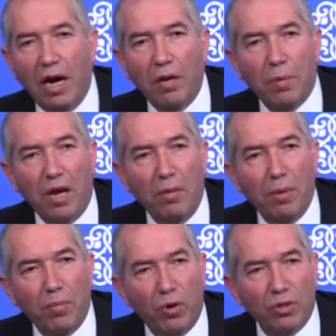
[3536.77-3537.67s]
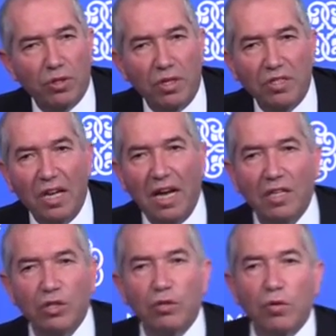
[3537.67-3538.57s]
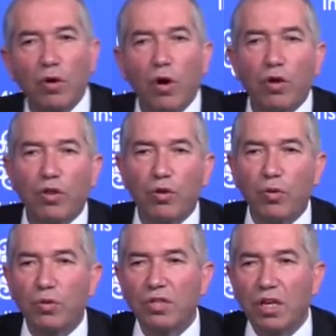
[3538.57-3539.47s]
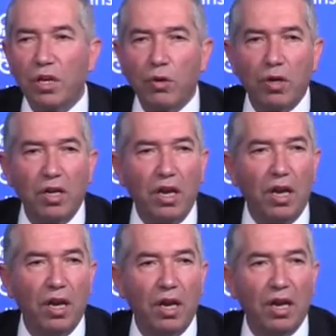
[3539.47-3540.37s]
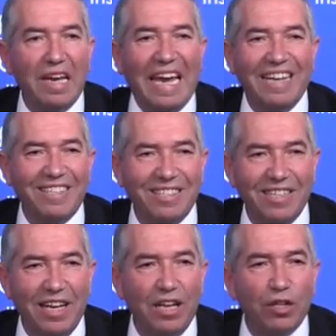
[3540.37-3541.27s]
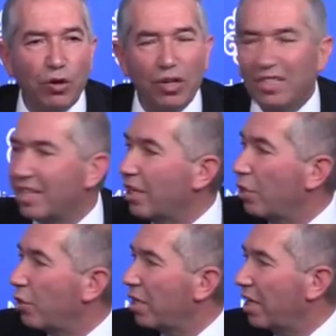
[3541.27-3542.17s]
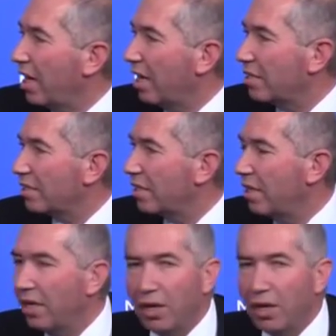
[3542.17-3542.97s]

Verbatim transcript: Al Ibrahimi Mosque. She has to go through security gates, electronic security gates.